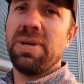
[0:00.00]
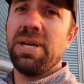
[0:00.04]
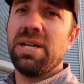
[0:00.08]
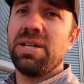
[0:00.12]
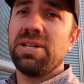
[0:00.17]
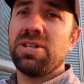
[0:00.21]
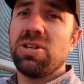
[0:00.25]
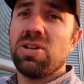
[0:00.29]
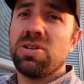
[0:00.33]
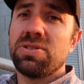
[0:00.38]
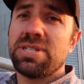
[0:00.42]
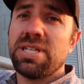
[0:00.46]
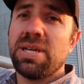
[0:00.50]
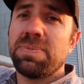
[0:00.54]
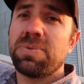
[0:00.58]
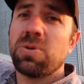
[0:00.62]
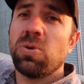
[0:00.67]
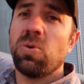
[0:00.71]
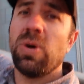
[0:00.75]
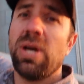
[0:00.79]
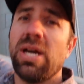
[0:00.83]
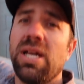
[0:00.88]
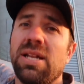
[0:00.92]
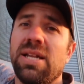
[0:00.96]
bin, goes up the
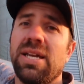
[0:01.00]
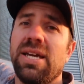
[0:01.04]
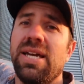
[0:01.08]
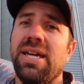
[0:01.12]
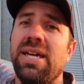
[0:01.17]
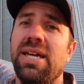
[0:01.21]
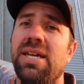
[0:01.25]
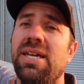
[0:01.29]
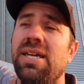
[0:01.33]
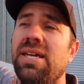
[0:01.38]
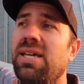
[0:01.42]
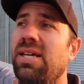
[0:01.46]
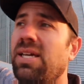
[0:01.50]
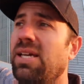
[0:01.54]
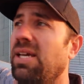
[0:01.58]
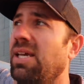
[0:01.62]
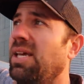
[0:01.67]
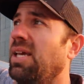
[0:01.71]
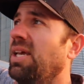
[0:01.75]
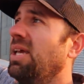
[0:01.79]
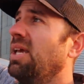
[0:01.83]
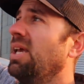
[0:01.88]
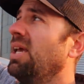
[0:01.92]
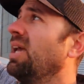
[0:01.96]
wet leg,
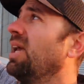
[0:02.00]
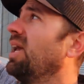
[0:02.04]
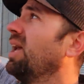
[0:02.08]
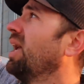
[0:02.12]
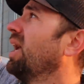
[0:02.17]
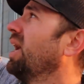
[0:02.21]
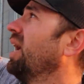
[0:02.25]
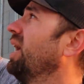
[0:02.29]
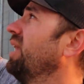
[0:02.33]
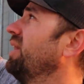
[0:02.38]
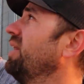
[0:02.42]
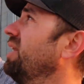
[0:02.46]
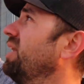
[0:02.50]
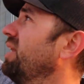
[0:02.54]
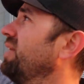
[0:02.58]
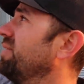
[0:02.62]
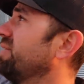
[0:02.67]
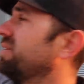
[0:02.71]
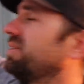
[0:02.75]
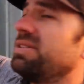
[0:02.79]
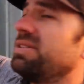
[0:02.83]
and then it